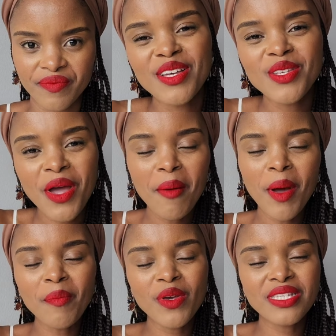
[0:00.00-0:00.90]
So yeah,
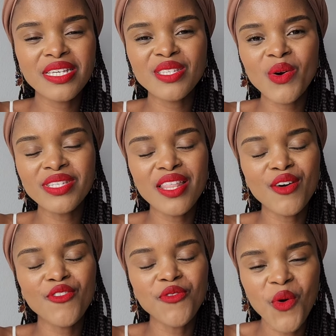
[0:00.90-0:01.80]
my beauties, those are the
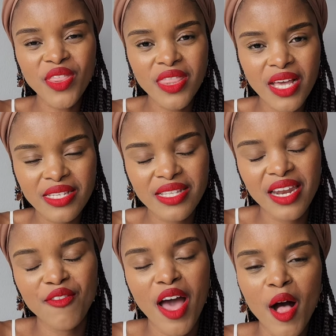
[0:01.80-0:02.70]
four things that
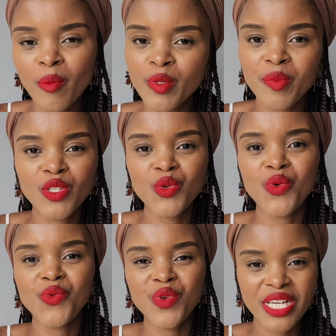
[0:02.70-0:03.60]
have helped me to
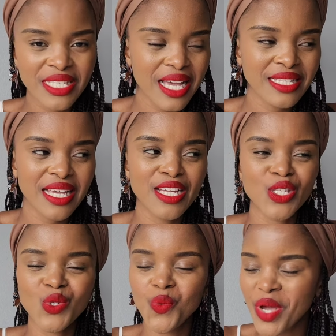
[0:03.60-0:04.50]
reset in
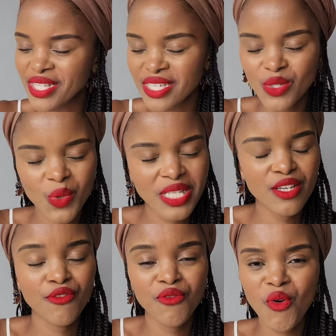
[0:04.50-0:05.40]

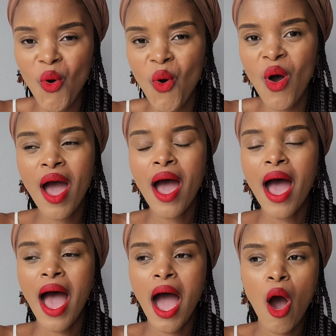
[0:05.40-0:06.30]
2024.
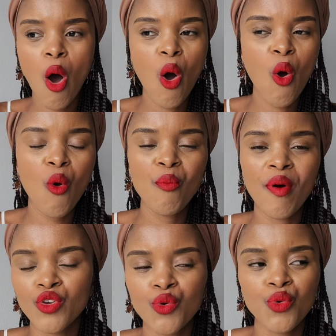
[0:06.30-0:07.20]
I
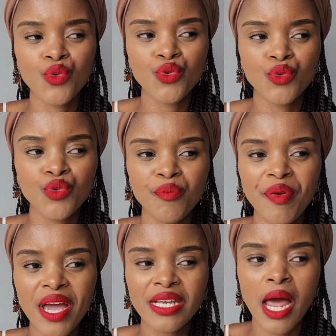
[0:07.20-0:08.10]
hope you
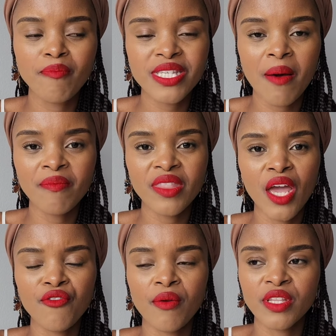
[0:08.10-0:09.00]
picked up
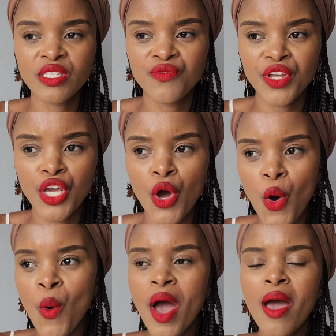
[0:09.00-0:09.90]
something from this video.